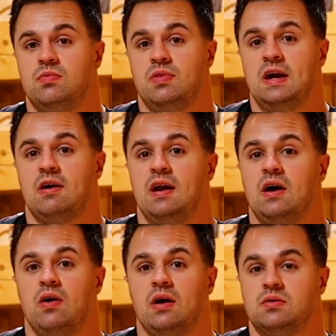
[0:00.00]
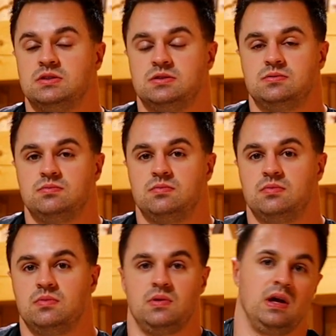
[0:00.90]
there on out,
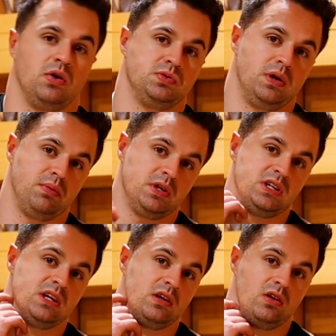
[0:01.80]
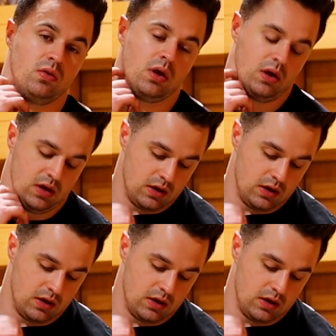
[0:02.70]
I was pretty much addicted to it.